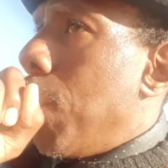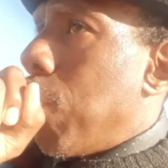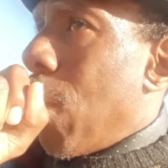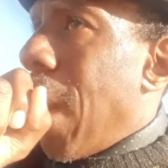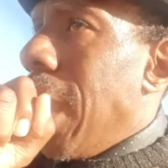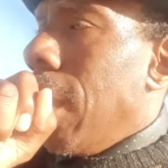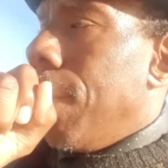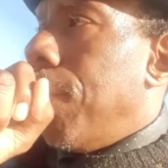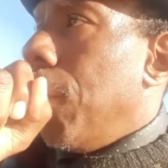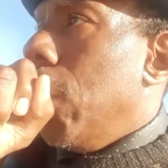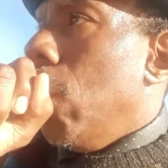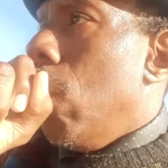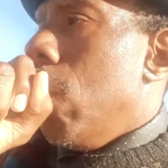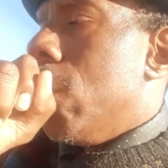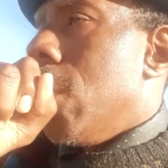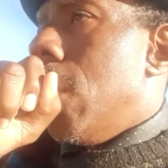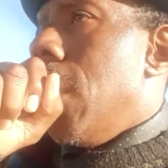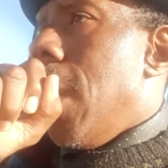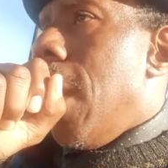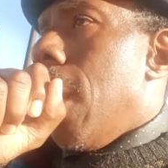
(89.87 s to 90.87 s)
praying for you
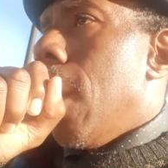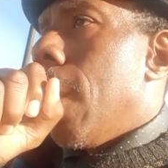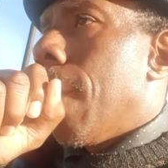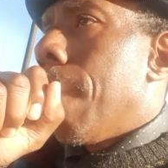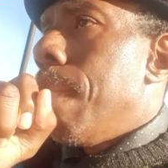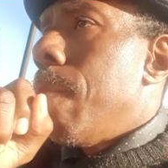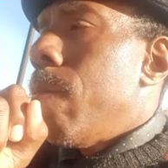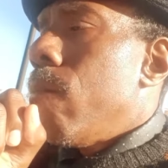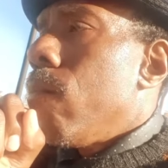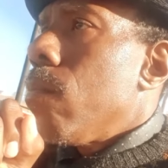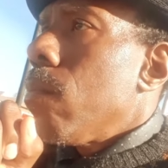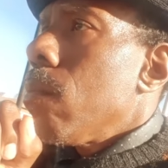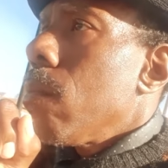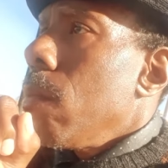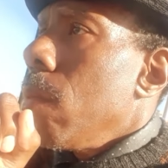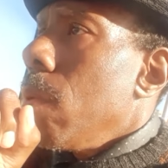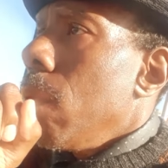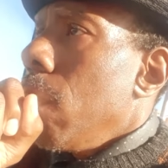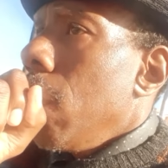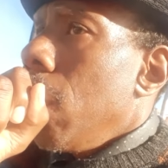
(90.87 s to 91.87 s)
today.
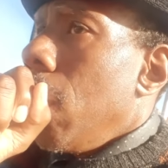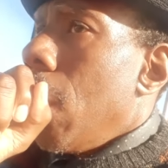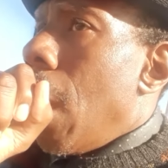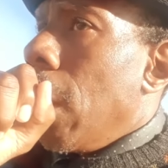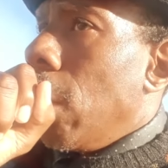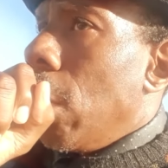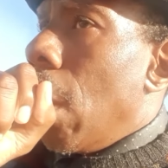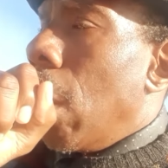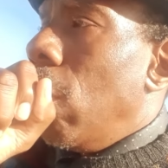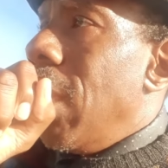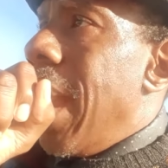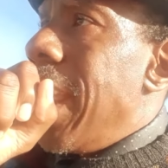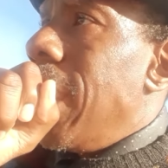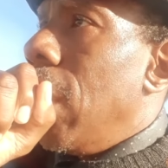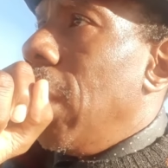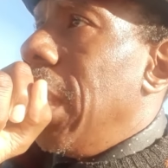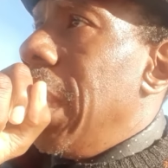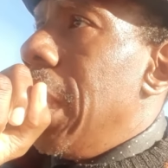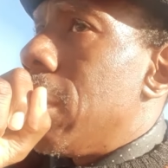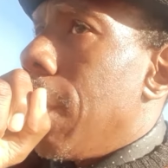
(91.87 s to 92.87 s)
Our young lady
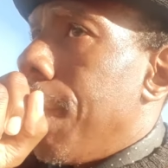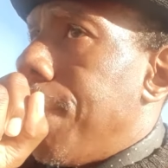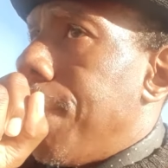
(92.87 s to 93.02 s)
needs a